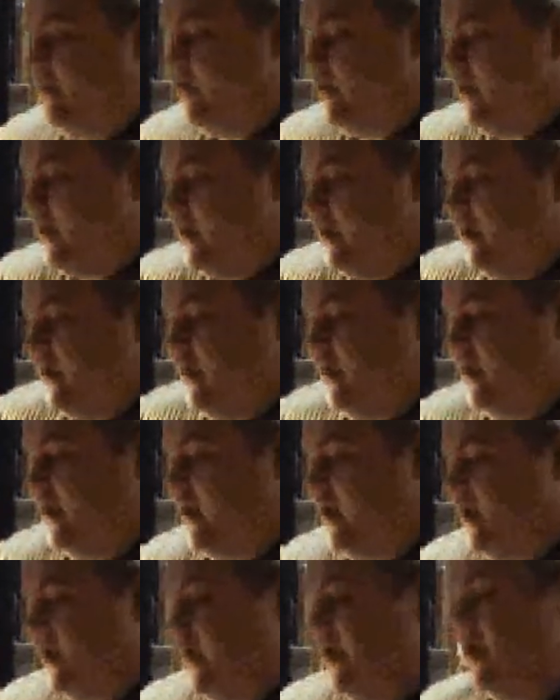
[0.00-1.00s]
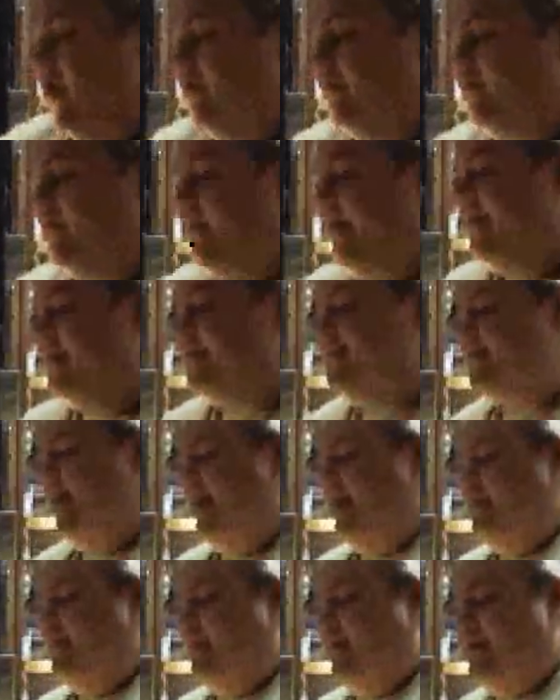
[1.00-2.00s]
I'm going to coat the
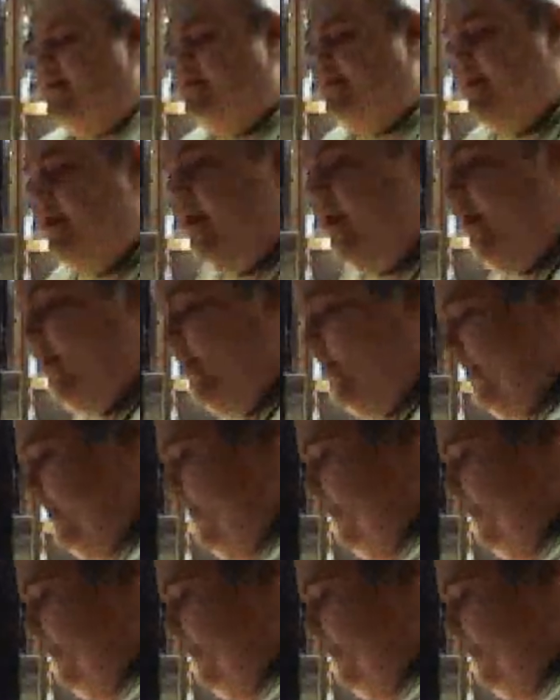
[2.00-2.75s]
inside of my skillet.